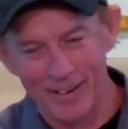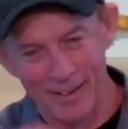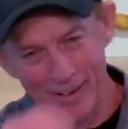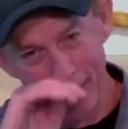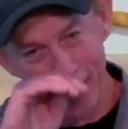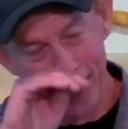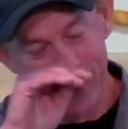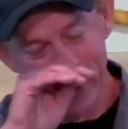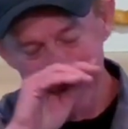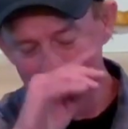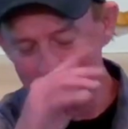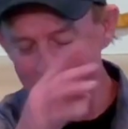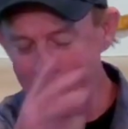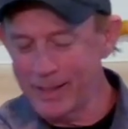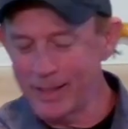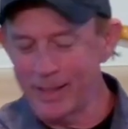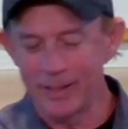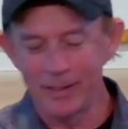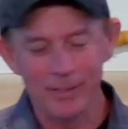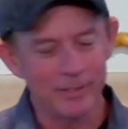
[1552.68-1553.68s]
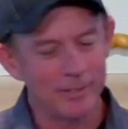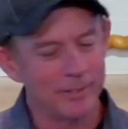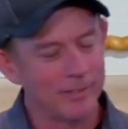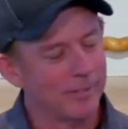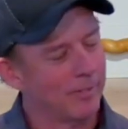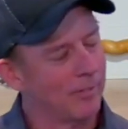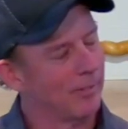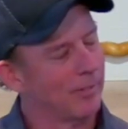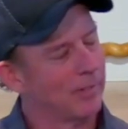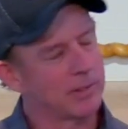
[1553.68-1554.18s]
gone in,
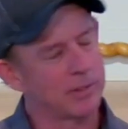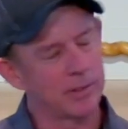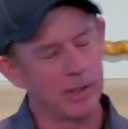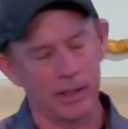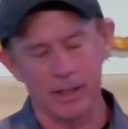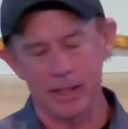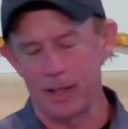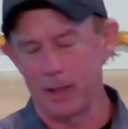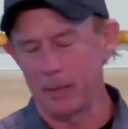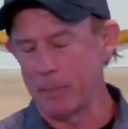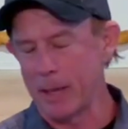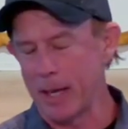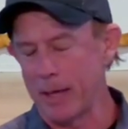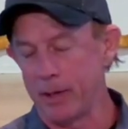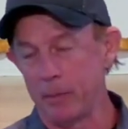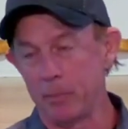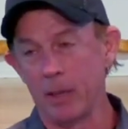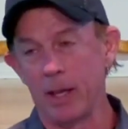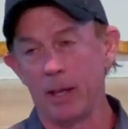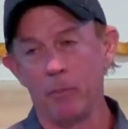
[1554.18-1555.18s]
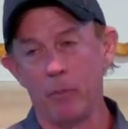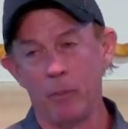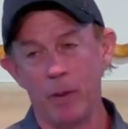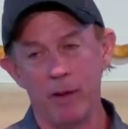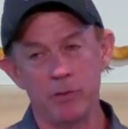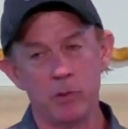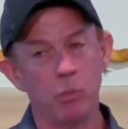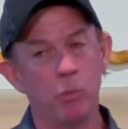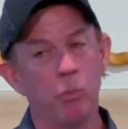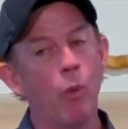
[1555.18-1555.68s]
start getting pounded by waves
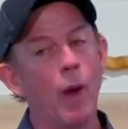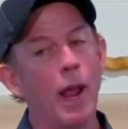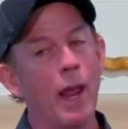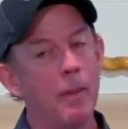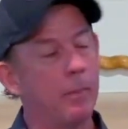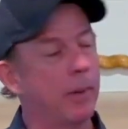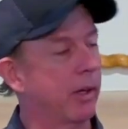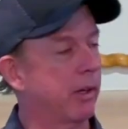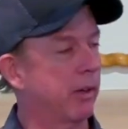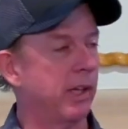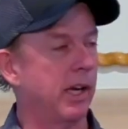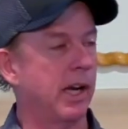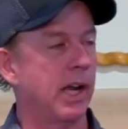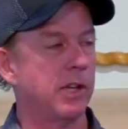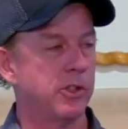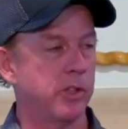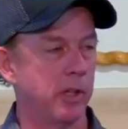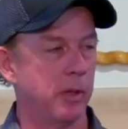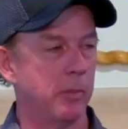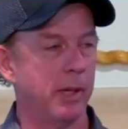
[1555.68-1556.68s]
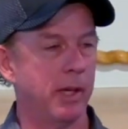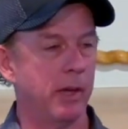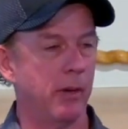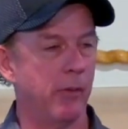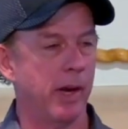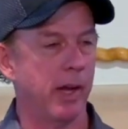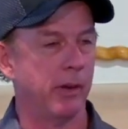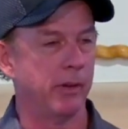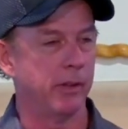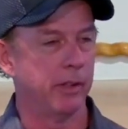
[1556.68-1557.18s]
way bigger than I should have been
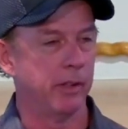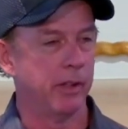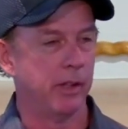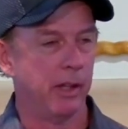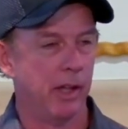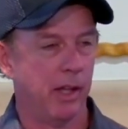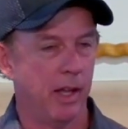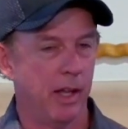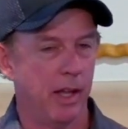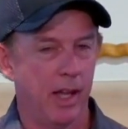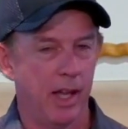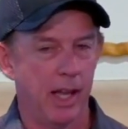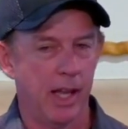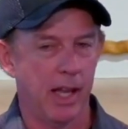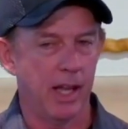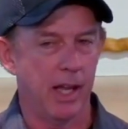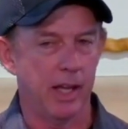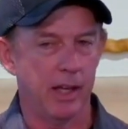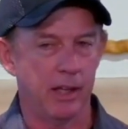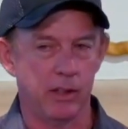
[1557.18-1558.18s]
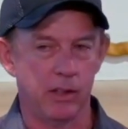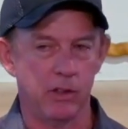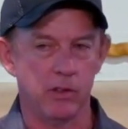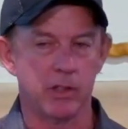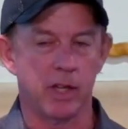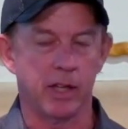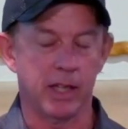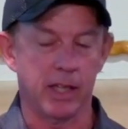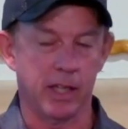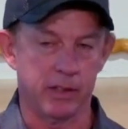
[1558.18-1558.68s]
around. And you start
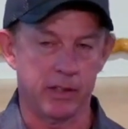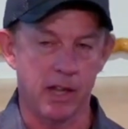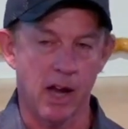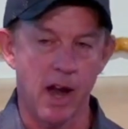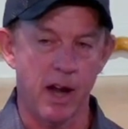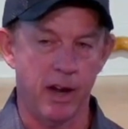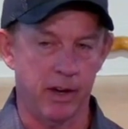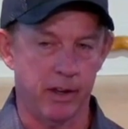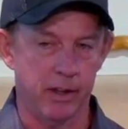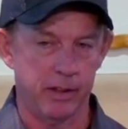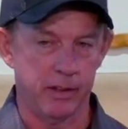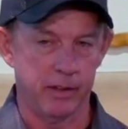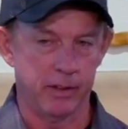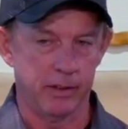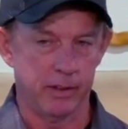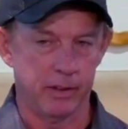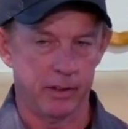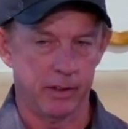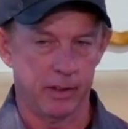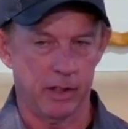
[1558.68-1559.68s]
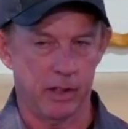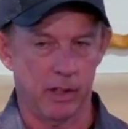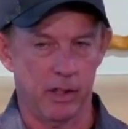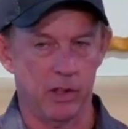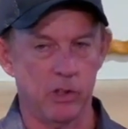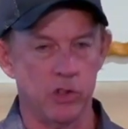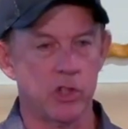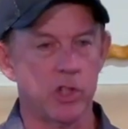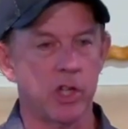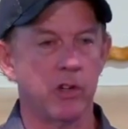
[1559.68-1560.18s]
getting tired. And then you
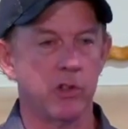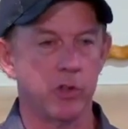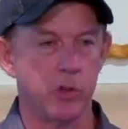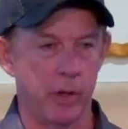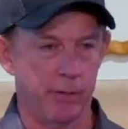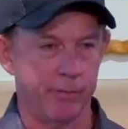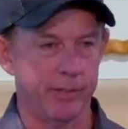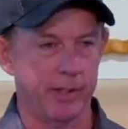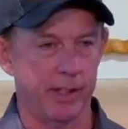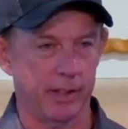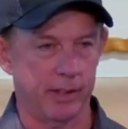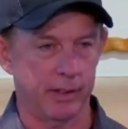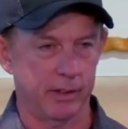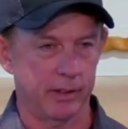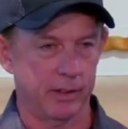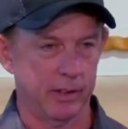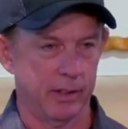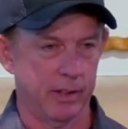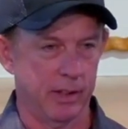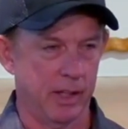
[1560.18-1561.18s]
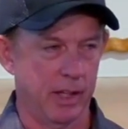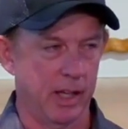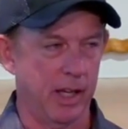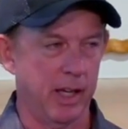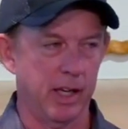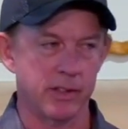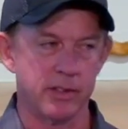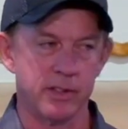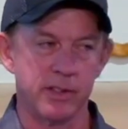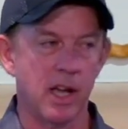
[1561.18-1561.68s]
start drifting. And
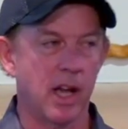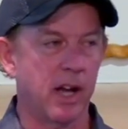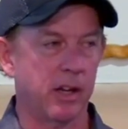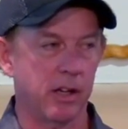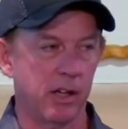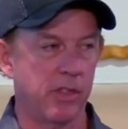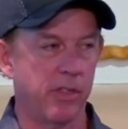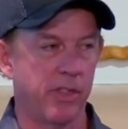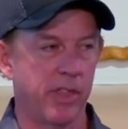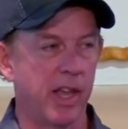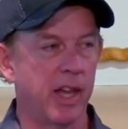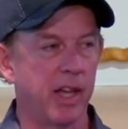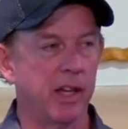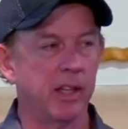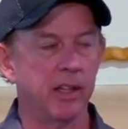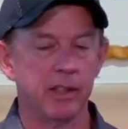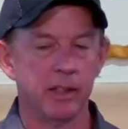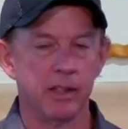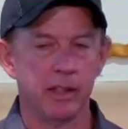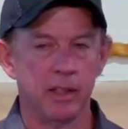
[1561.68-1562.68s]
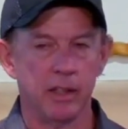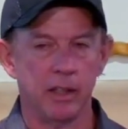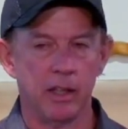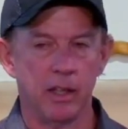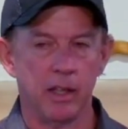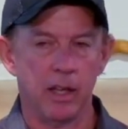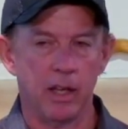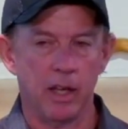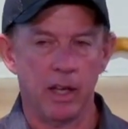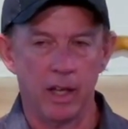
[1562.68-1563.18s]
it's not a good thing.
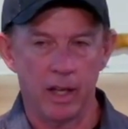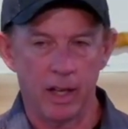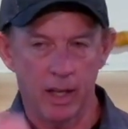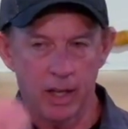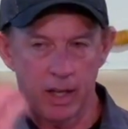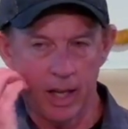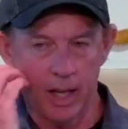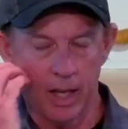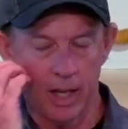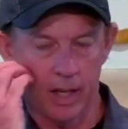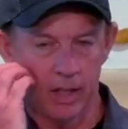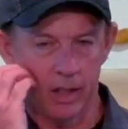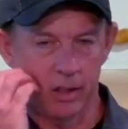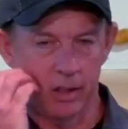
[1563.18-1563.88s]
And